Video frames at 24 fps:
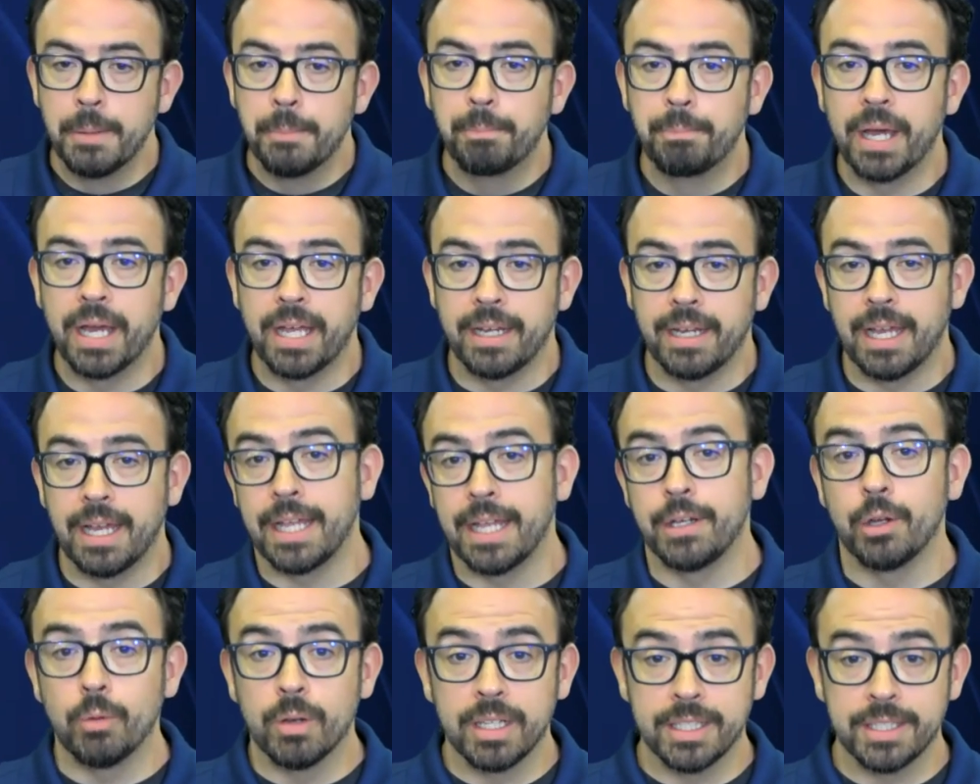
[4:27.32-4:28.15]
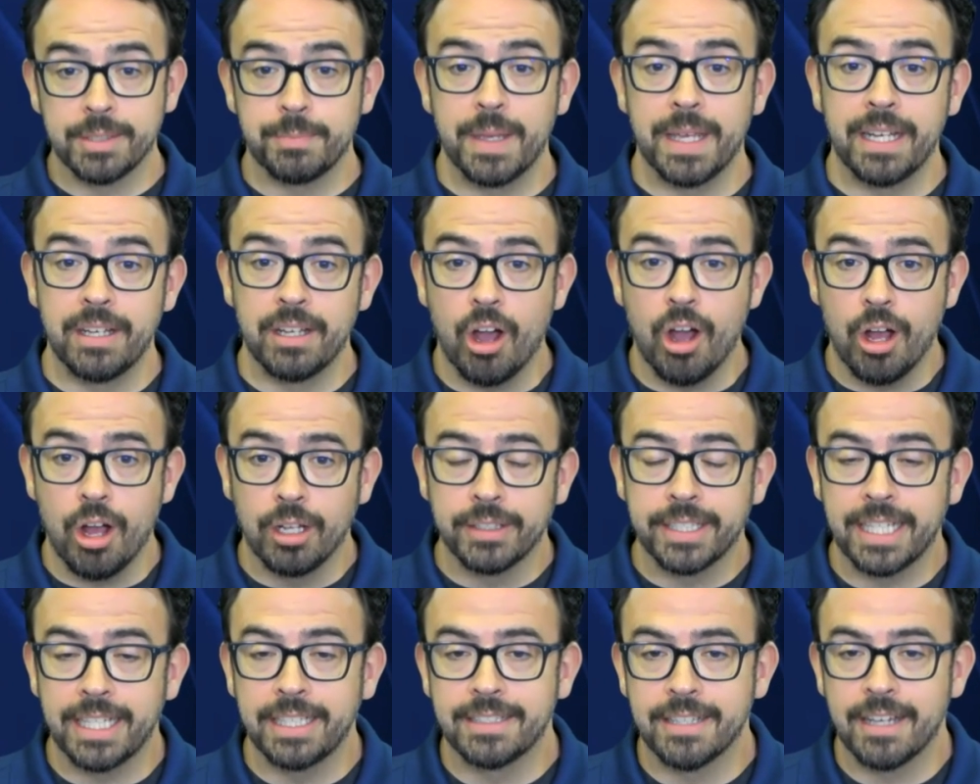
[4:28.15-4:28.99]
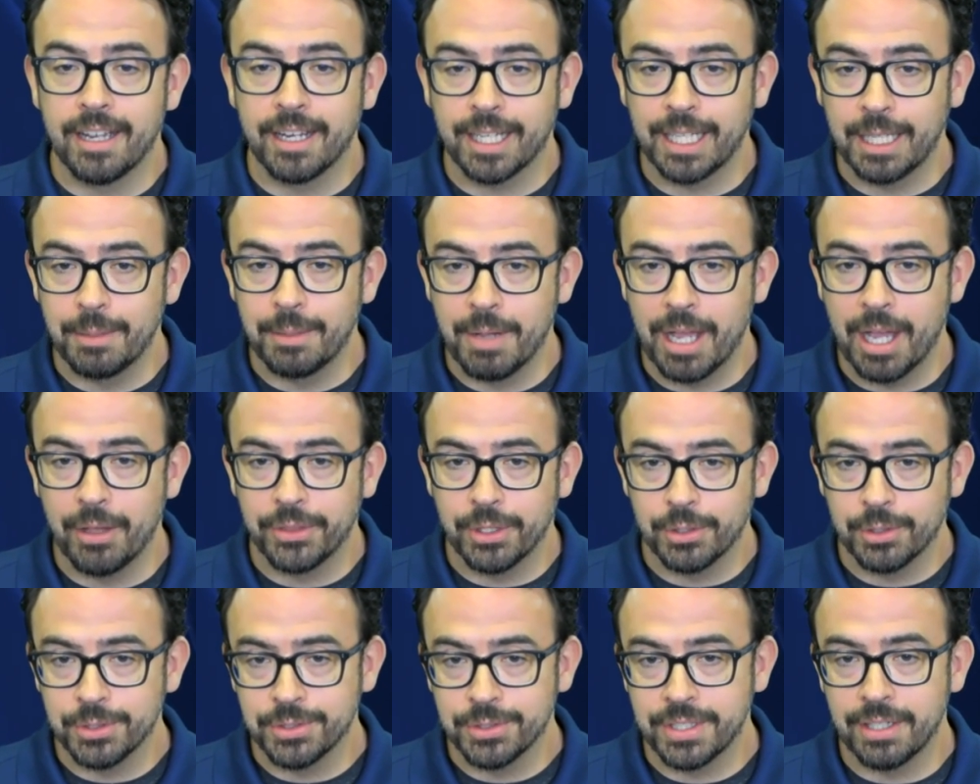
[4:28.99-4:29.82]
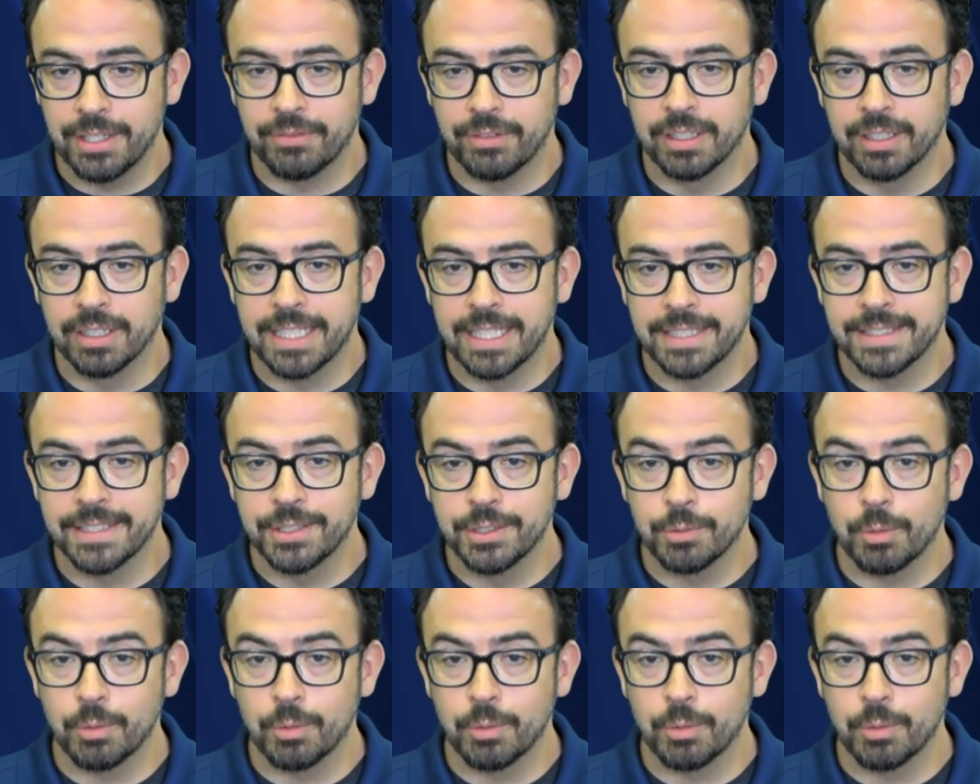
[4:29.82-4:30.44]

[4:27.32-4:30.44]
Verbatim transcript: but I don't want to spend all day talking about those different lessons.